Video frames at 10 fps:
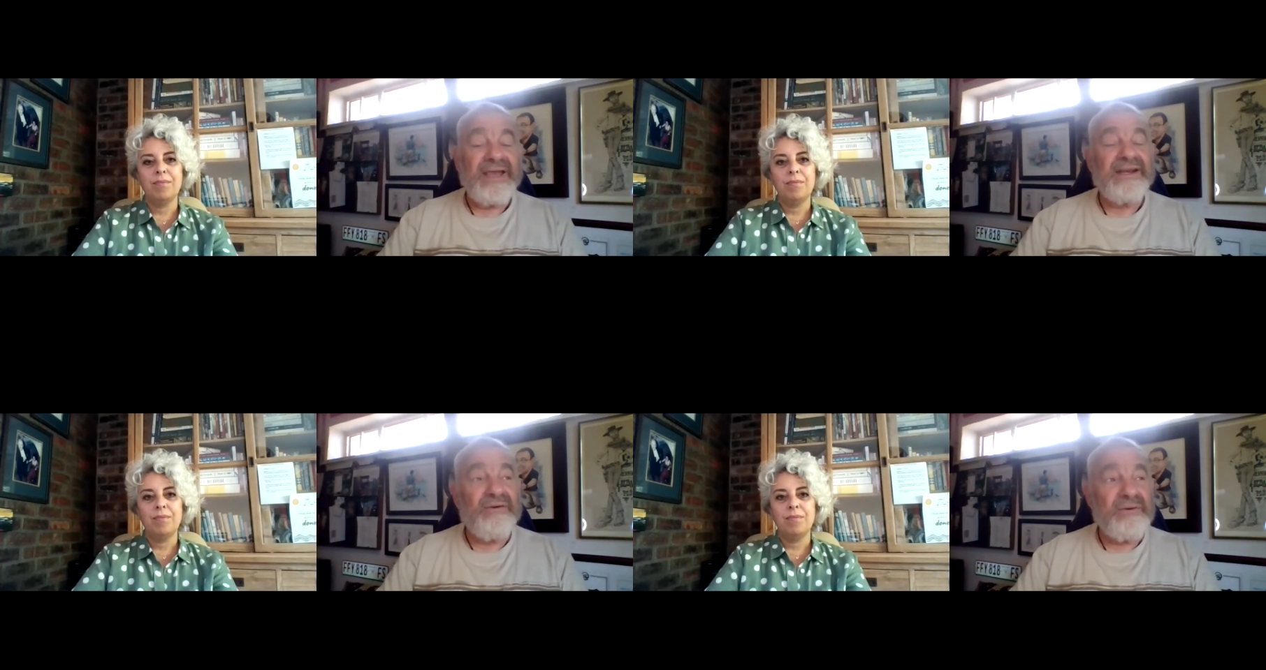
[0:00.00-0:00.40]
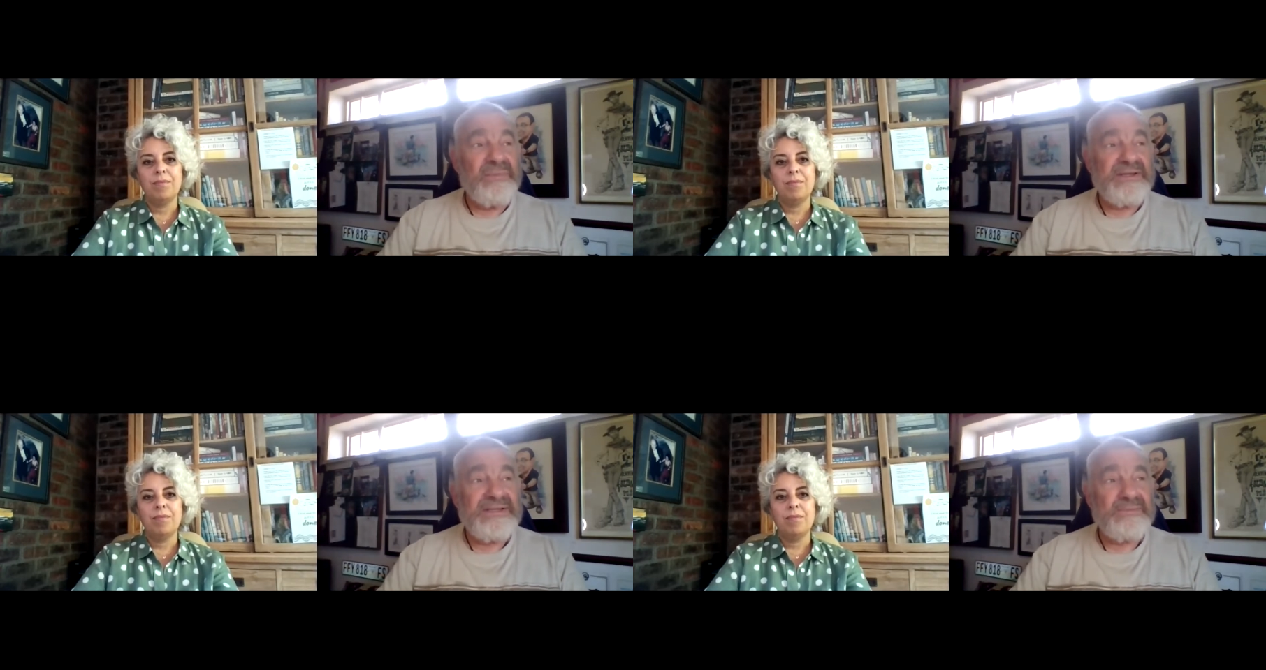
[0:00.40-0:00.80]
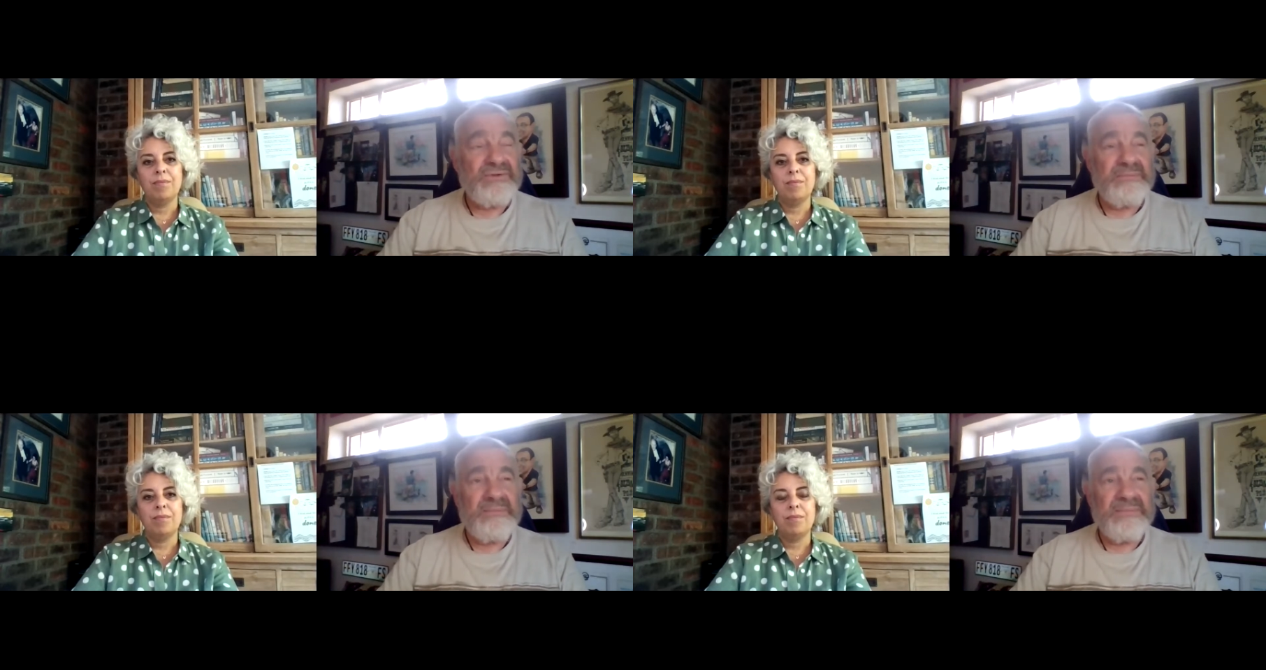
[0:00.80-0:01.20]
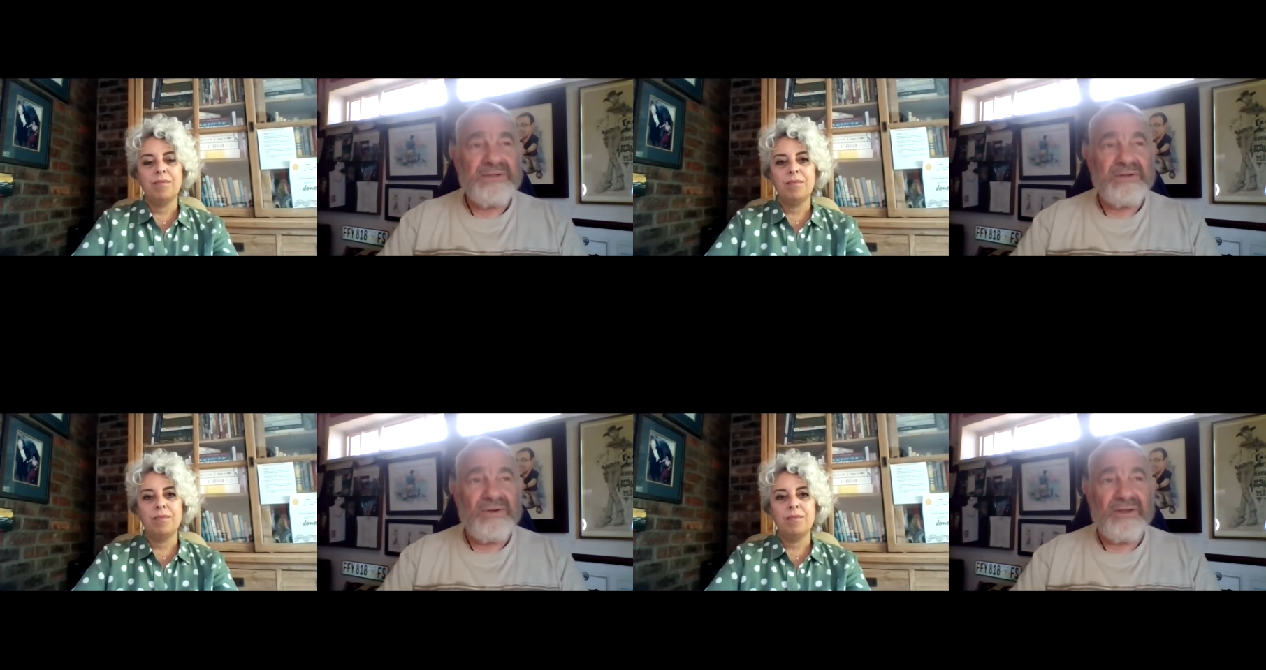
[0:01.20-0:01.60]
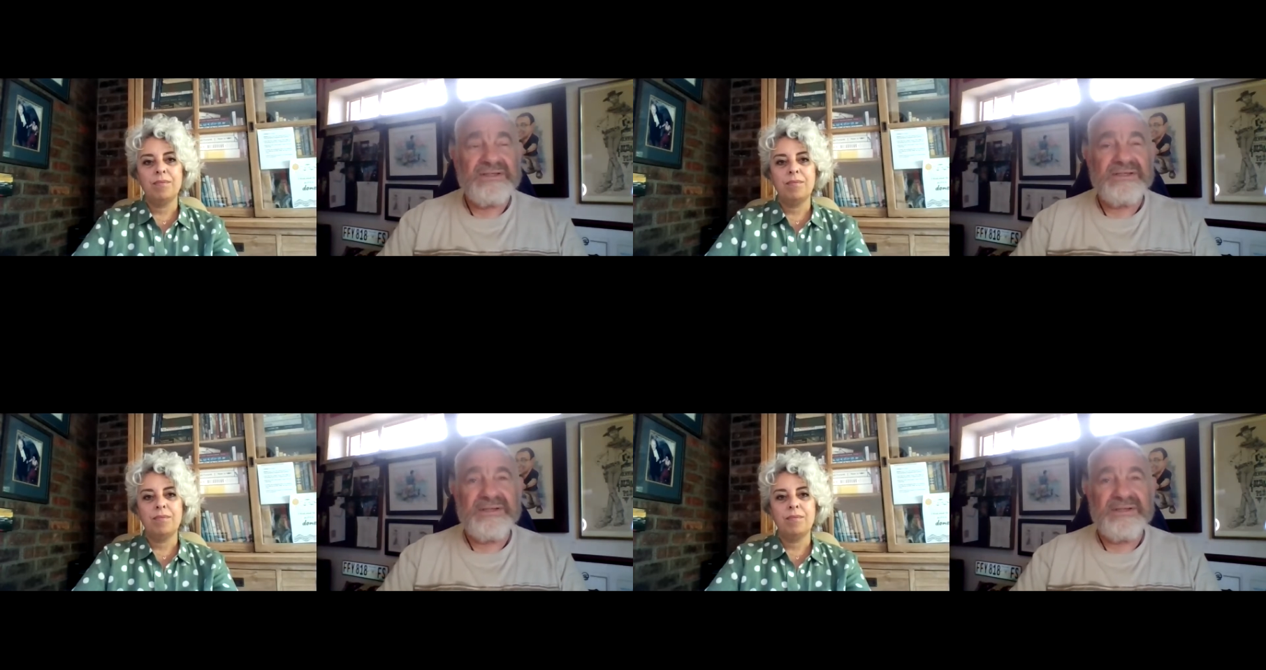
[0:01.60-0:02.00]
Speaker 1: And I seem to remember that
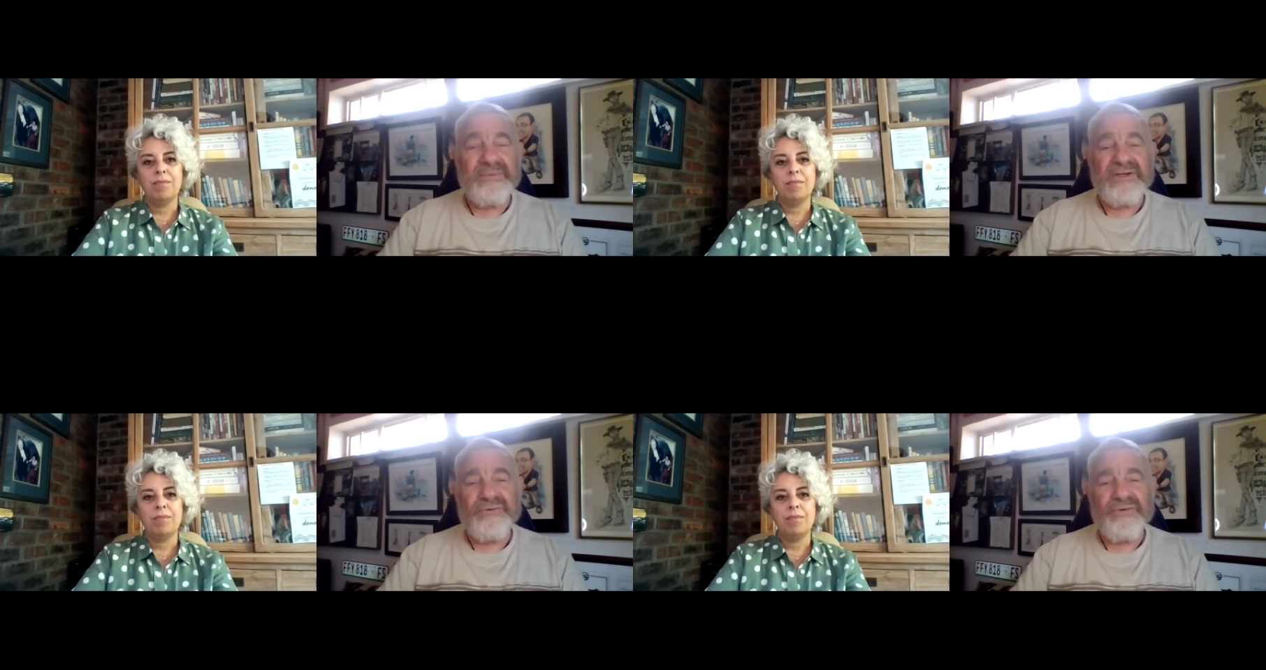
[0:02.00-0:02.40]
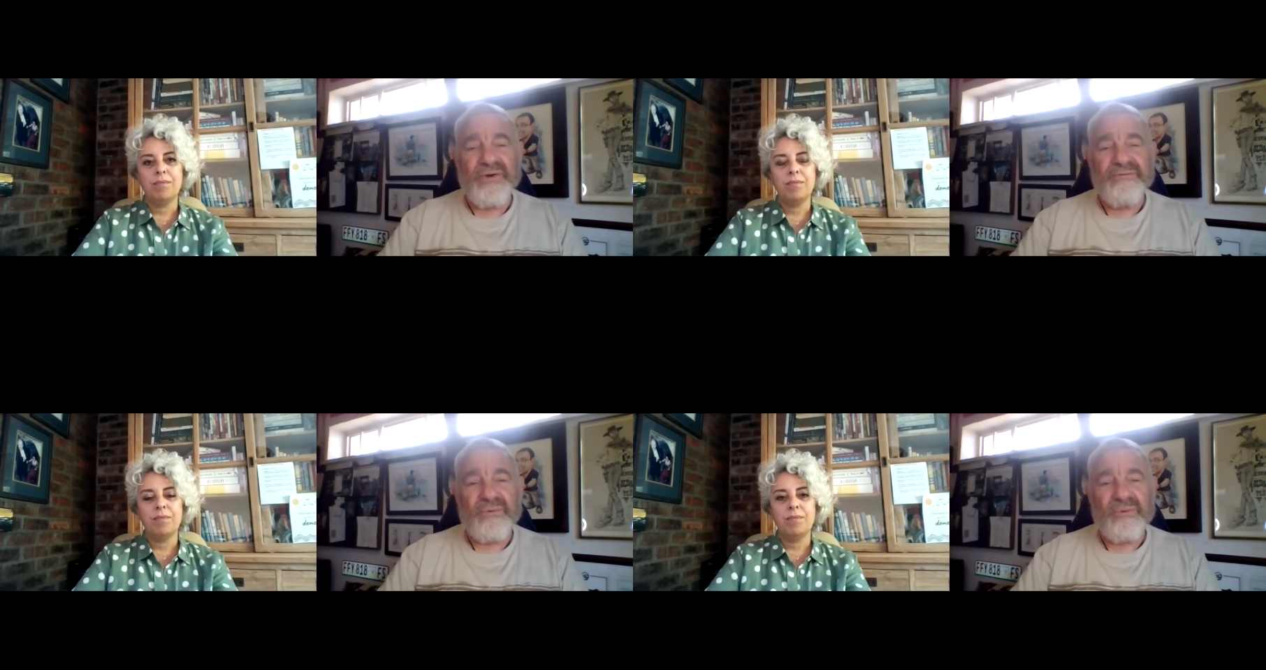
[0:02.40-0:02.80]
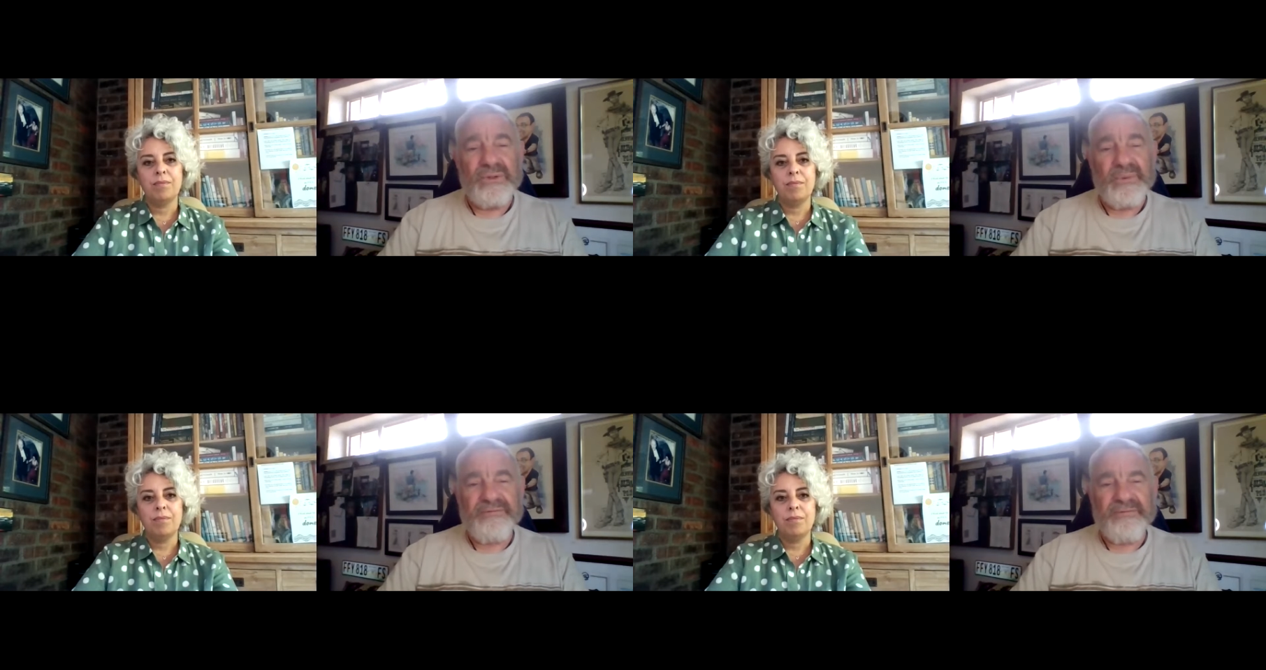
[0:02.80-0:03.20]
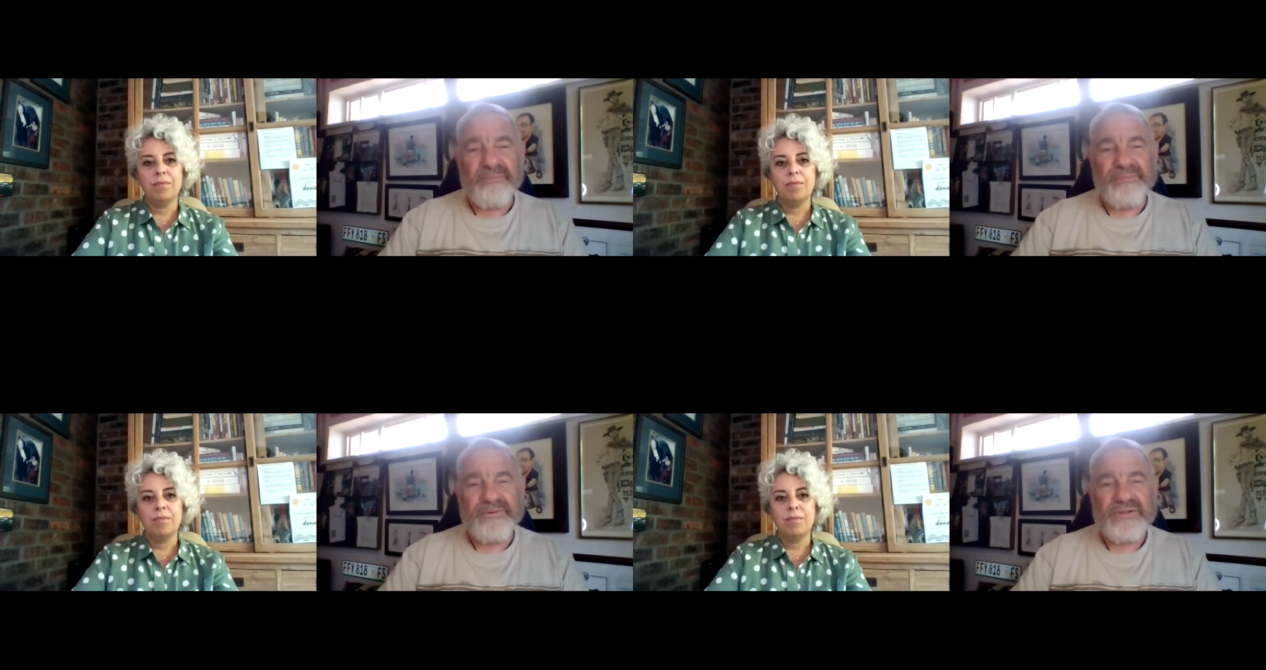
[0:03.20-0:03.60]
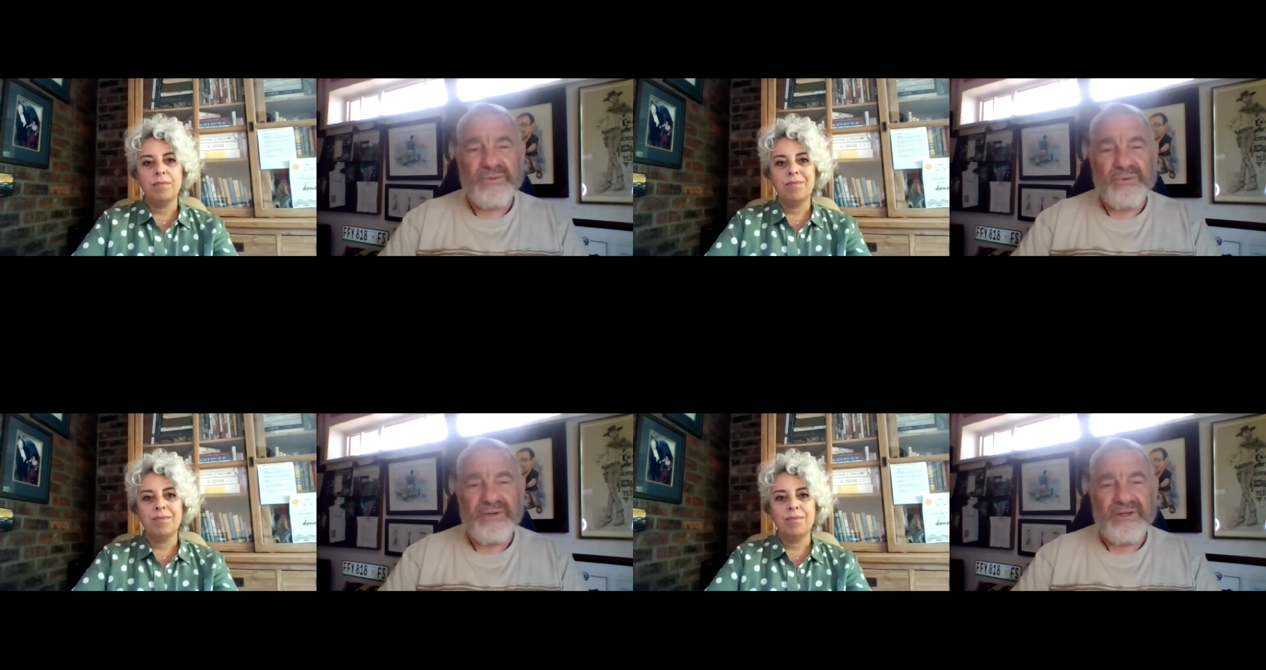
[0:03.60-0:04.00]
last year somebody drove all the way from
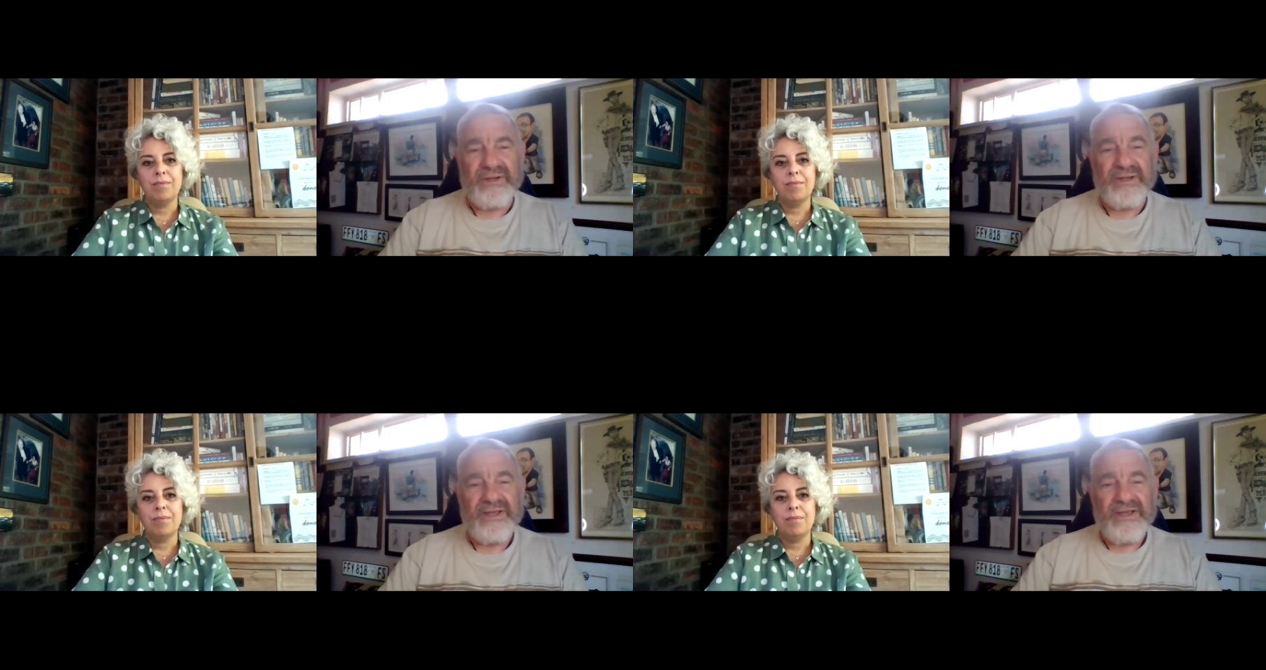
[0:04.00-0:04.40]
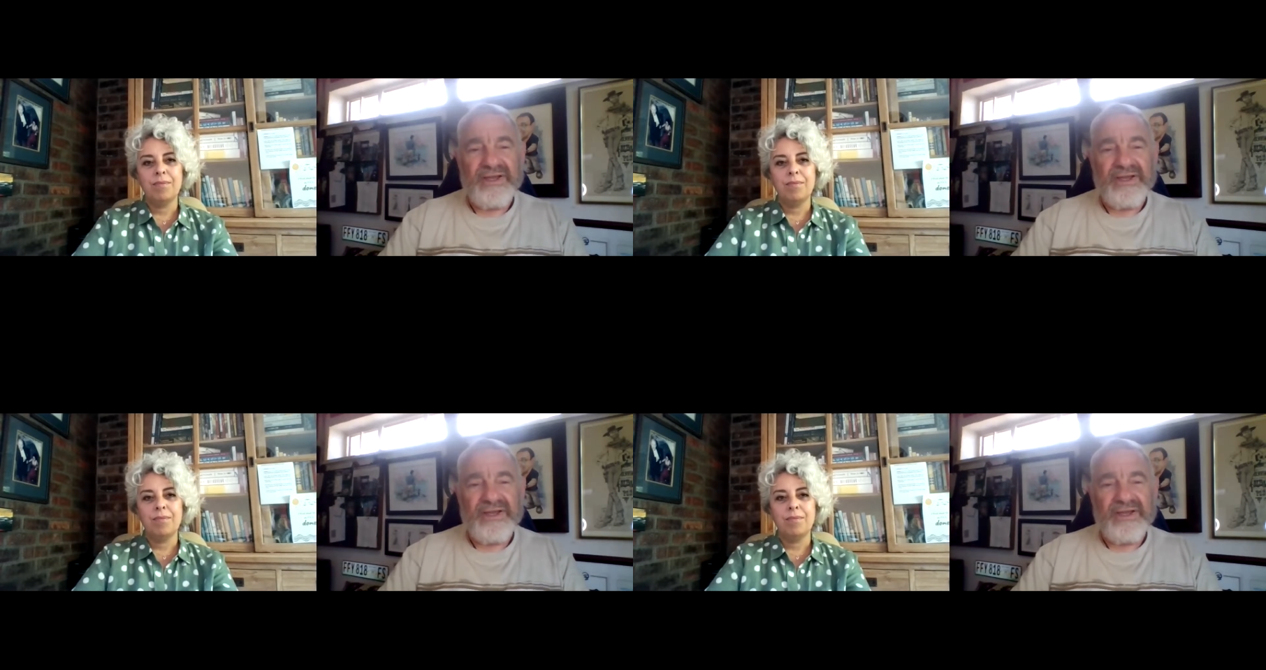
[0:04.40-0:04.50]
Pretoria